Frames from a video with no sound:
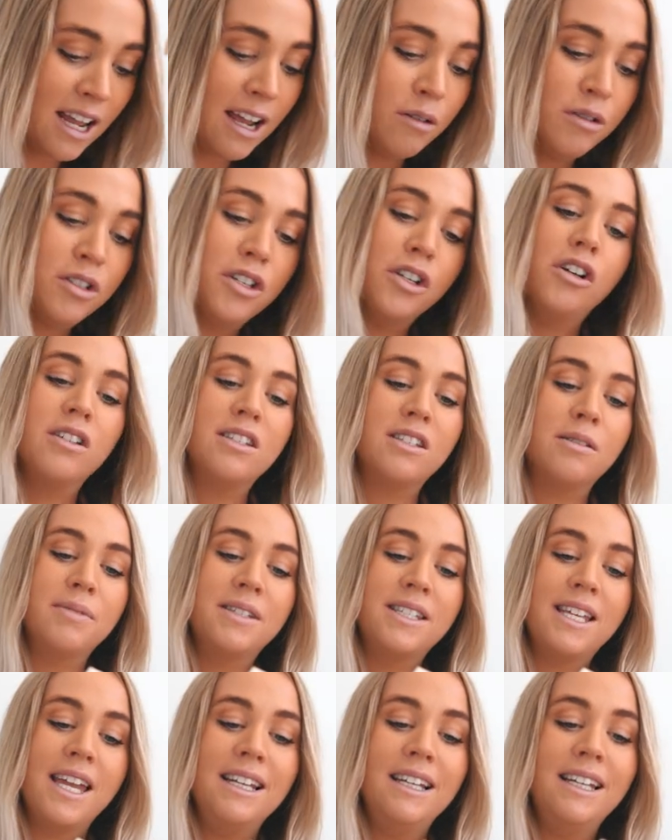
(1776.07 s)
I also got some
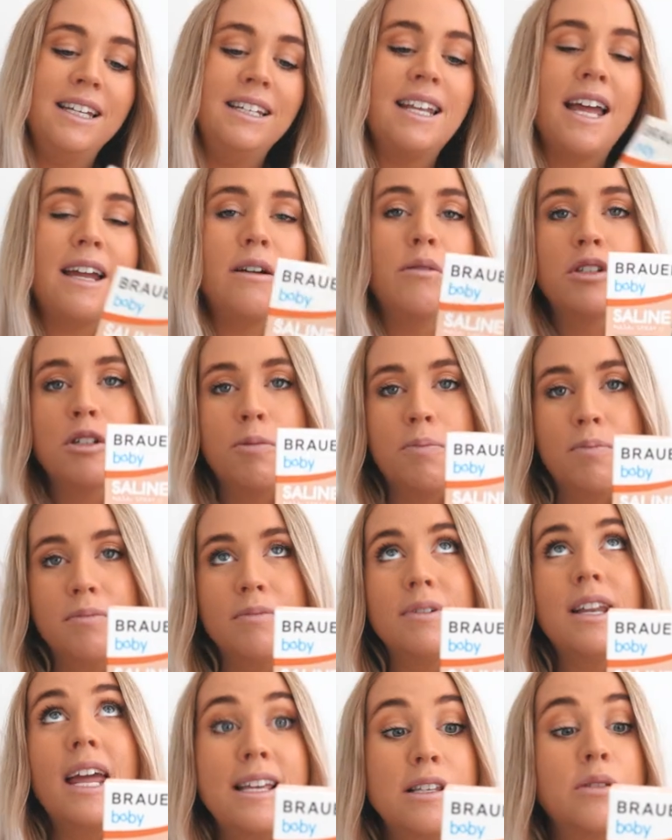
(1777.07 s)
saline nail,
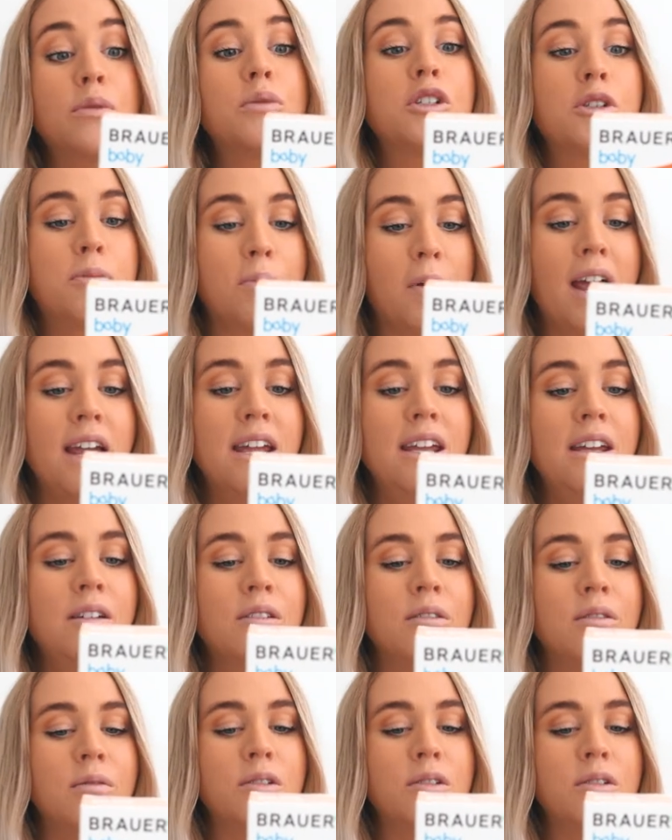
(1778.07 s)
nasal spray,